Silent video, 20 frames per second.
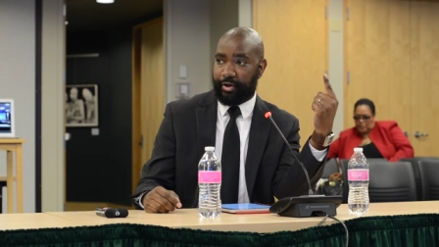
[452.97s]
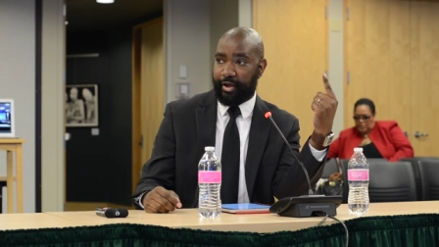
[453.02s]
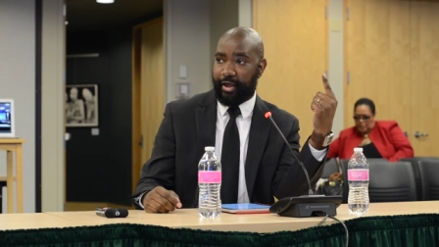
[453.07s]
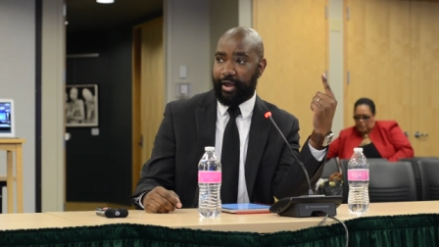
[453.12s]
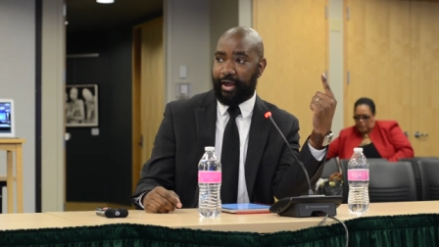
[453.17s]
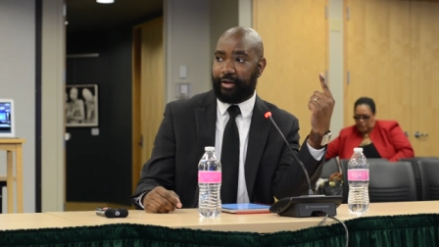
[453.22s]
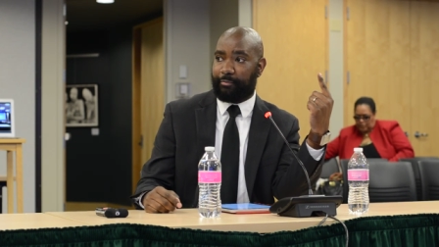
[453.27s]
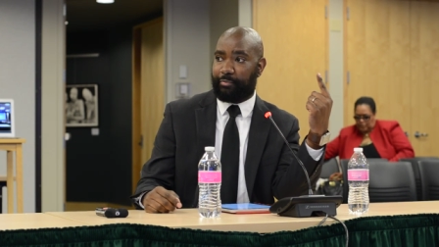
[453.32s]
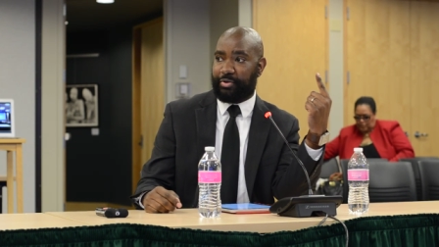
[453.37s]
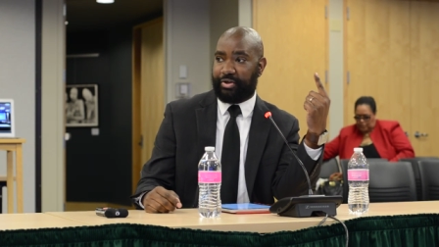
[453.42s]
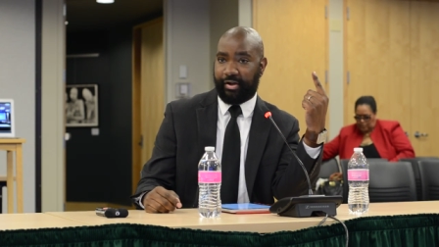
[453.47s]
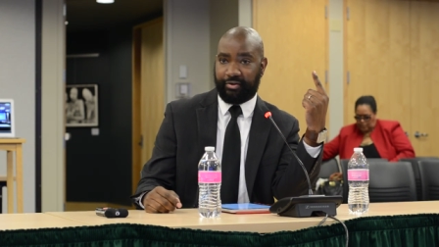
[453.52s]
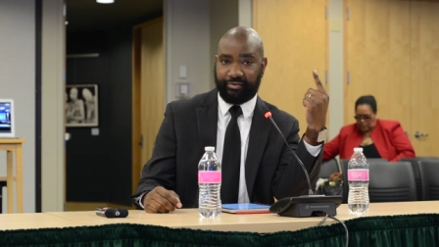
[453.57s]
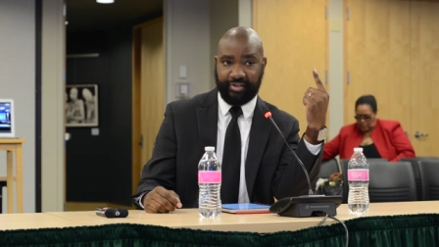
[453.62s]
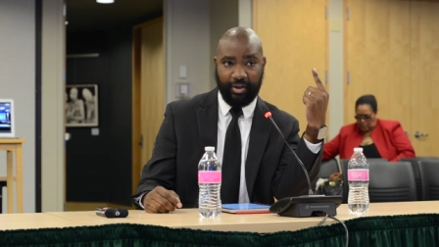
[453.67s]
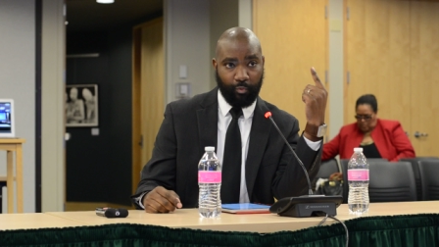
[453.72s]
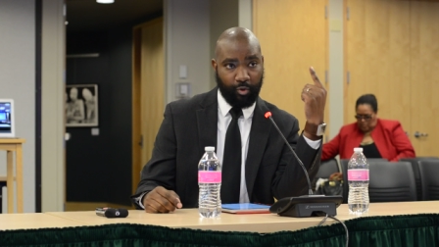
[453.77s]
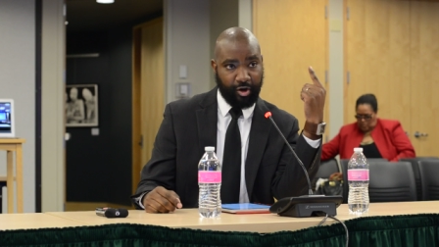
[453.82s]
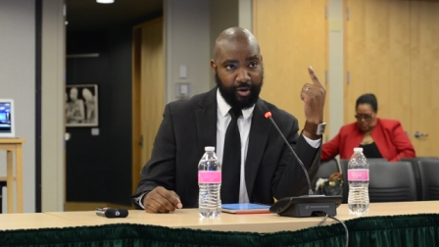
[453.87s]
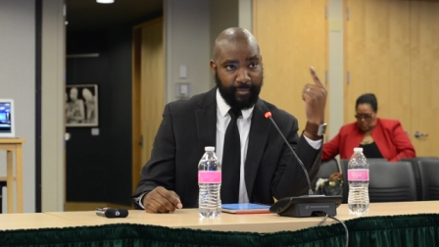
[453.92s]
and because they
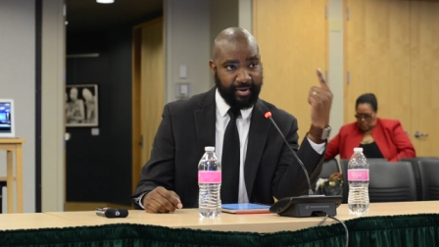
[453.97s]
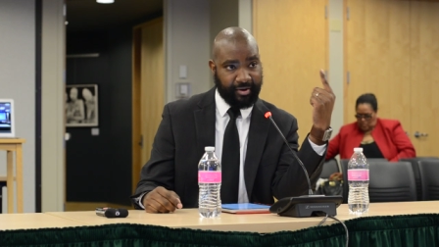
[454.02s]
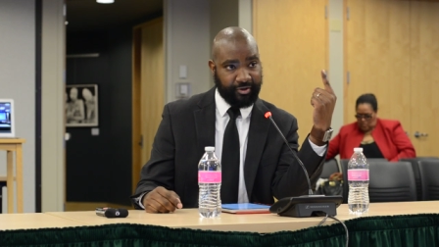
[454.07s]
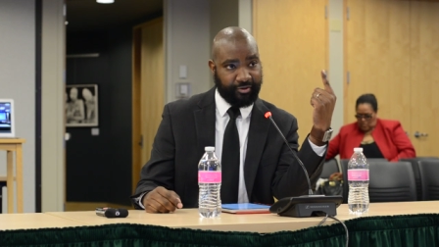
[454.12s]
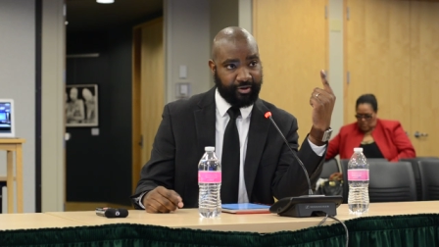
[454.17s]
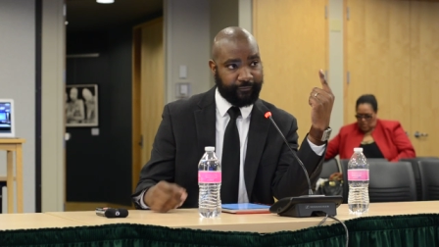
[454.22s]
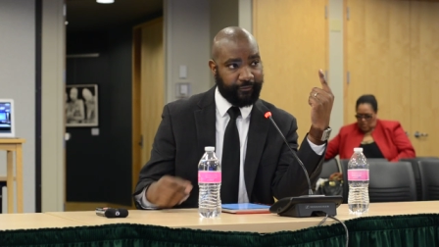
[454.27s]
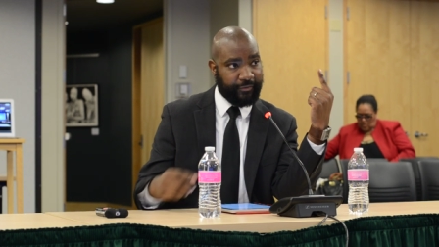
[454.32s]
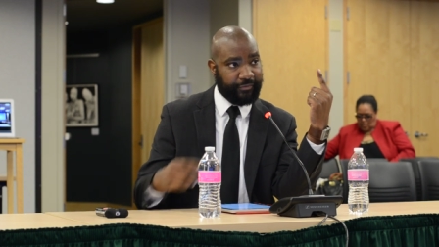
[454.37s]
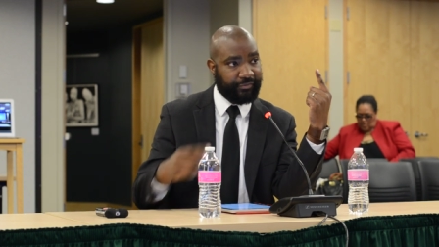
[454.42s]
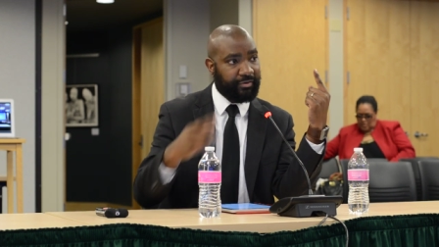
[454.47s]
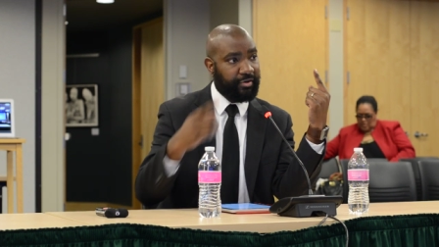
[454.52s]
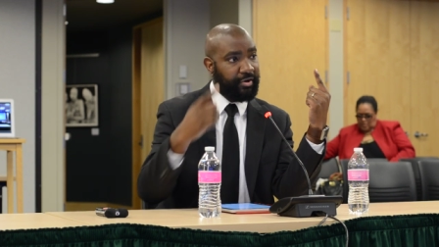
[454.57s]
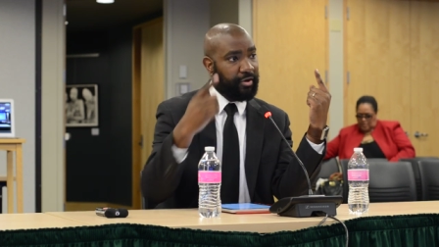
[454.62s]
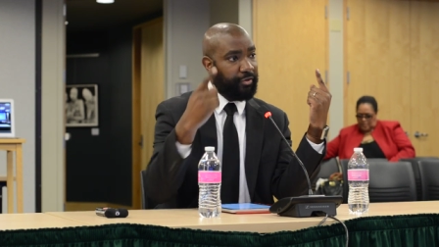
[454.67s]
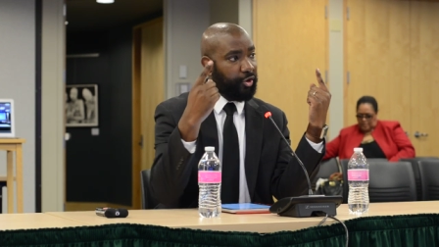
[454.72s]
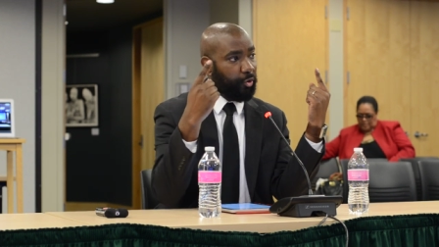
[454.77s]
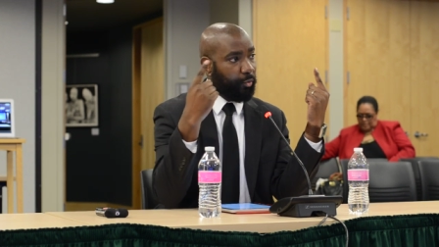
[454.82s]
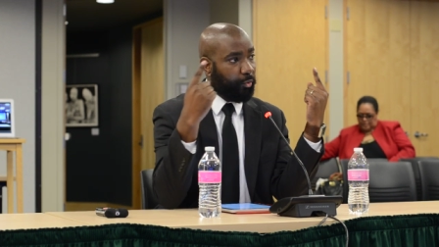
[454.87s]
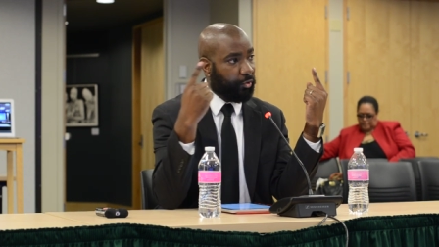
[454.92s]
want to make a difference,
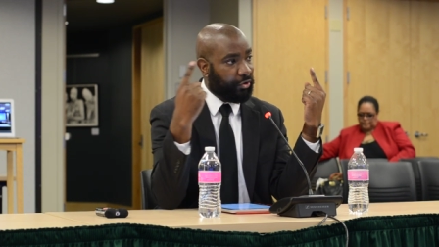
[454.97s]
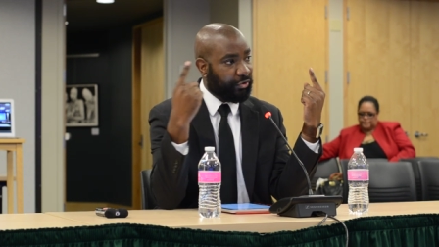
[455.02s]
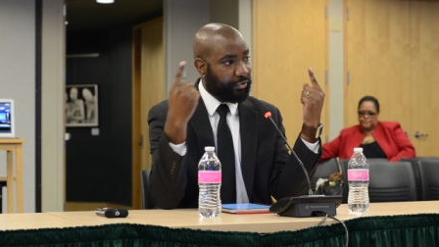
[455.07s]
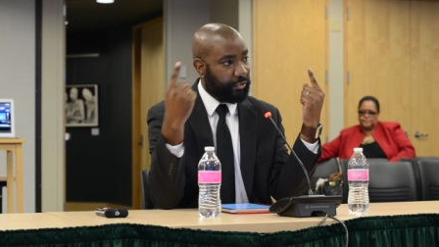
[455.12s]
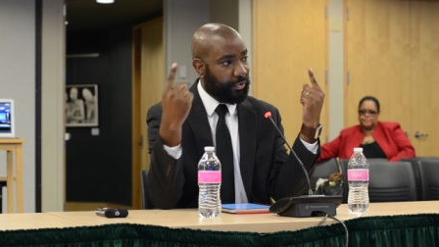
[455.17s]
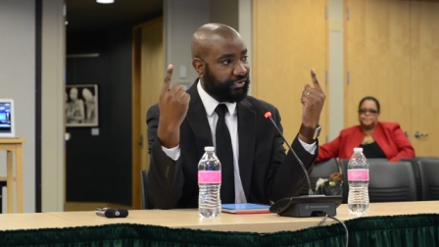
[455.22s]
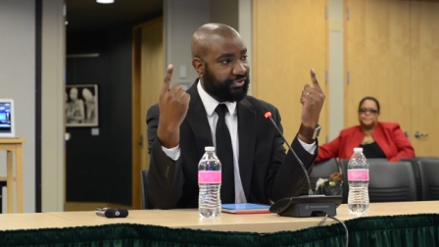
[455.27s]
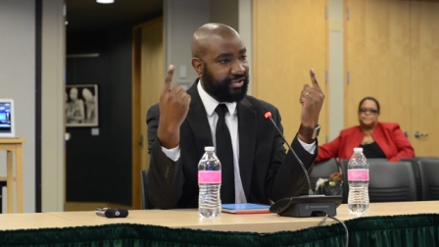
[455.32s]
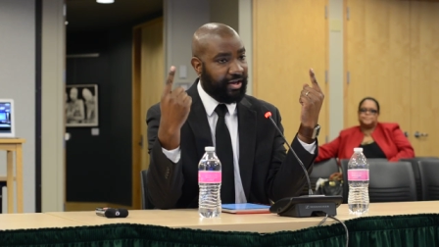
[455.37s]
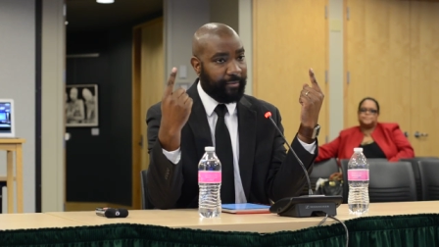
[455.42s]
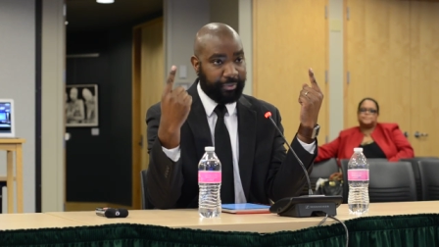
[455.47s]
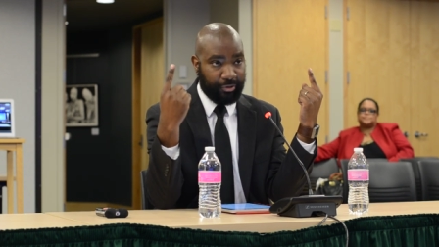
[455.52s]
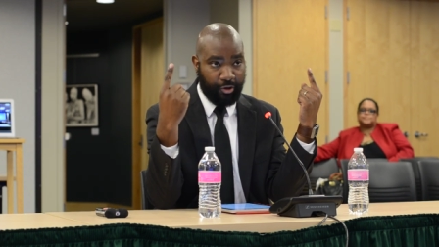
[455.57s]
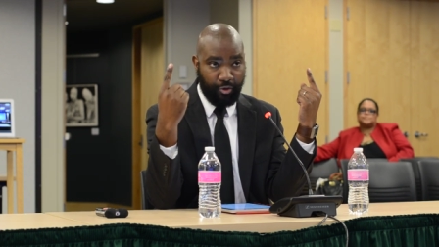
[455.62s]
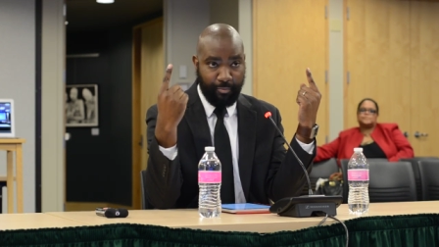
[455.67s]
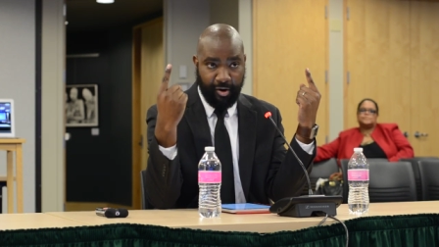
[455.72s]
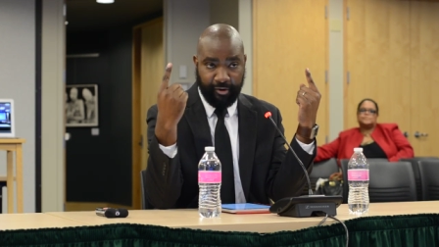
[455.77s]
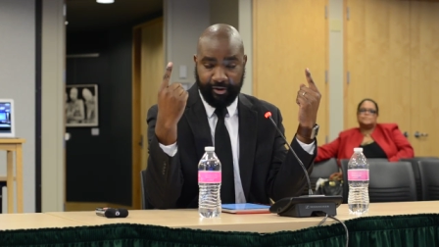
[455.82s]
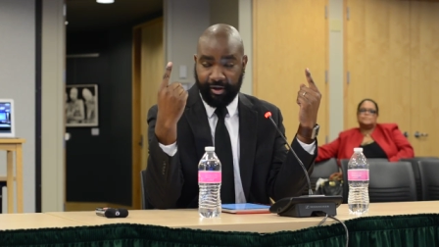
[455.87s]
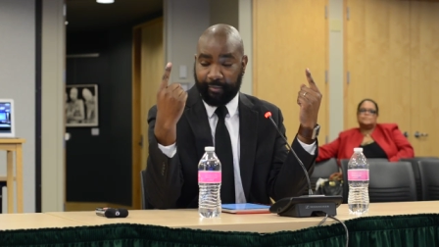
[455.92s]
they're willing to accept below
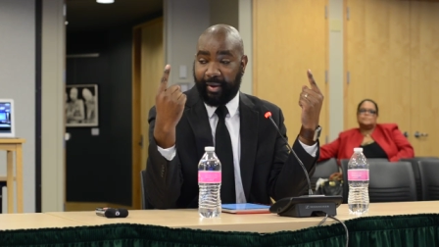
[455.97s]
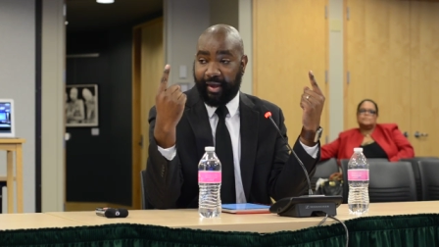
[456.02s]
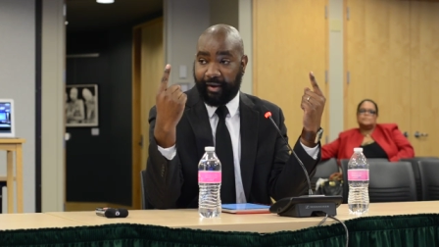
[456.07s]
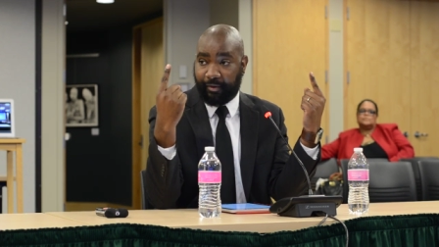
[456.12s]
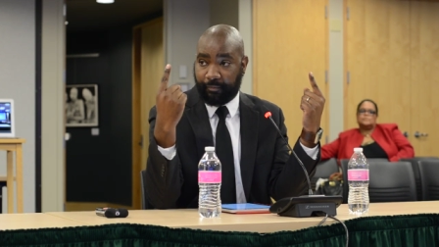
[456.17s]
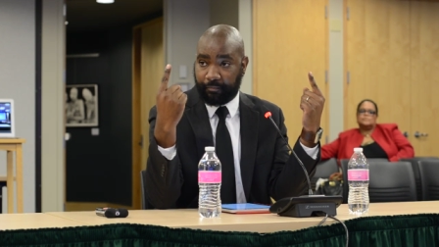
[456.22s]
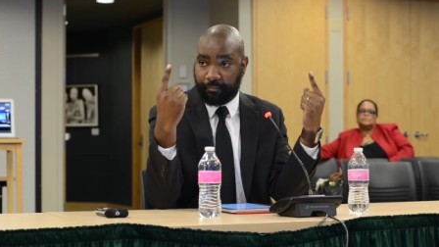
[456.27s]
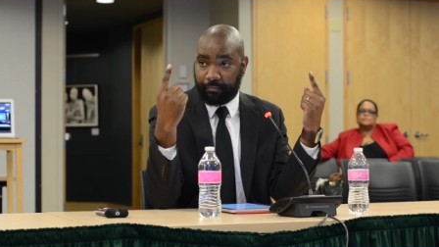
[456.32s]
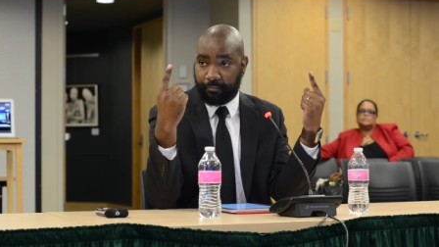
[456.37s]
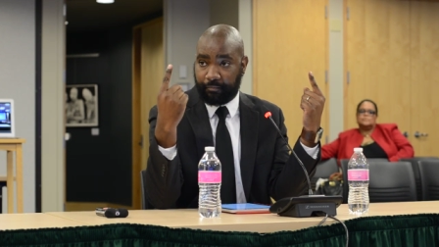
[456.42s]
market pay.